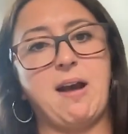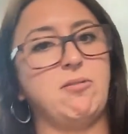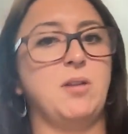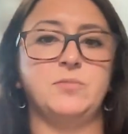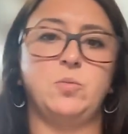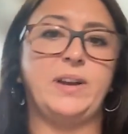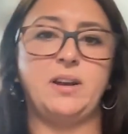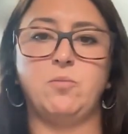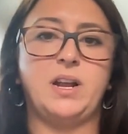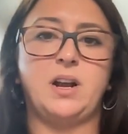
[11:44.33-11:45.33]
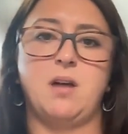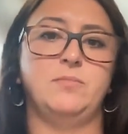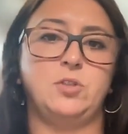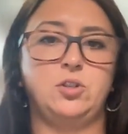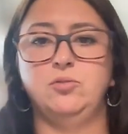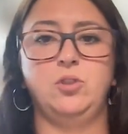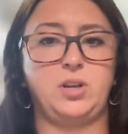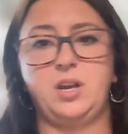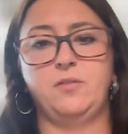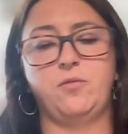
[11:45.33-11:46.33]
outcomes when it comes to
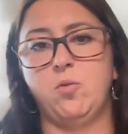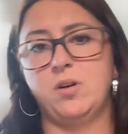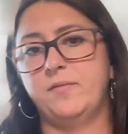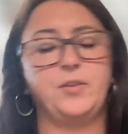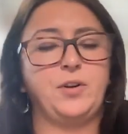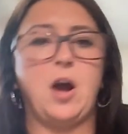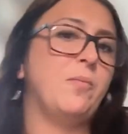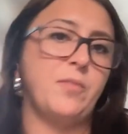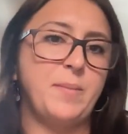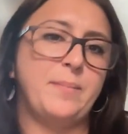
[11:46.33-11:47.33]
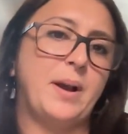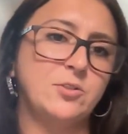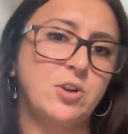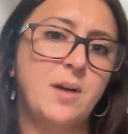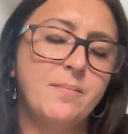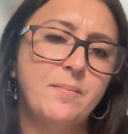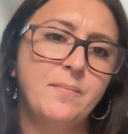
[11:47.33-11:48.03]
looking for help from ApexDrop?